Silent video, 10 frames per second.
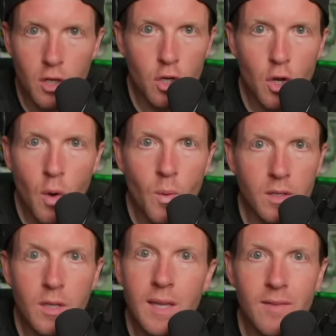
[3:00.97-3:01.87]
No one
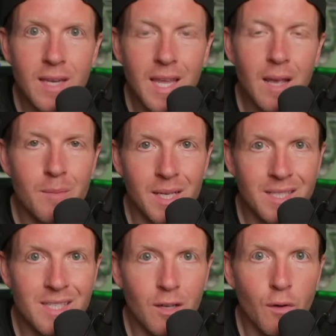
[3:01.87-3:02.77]
can even name a
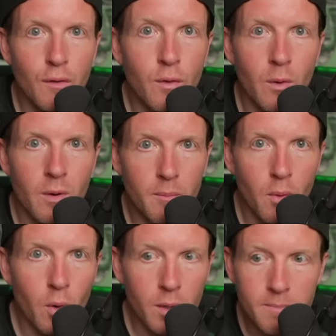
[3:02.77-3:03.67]
single
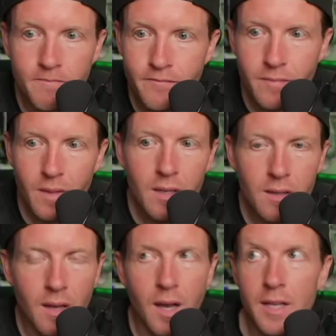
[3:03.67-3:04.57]
foreign-born
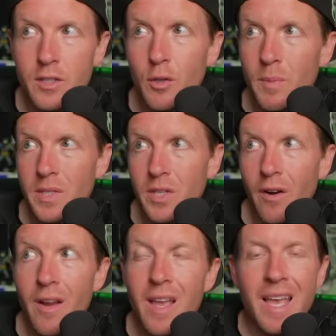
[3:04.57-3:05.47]
uh, superstar.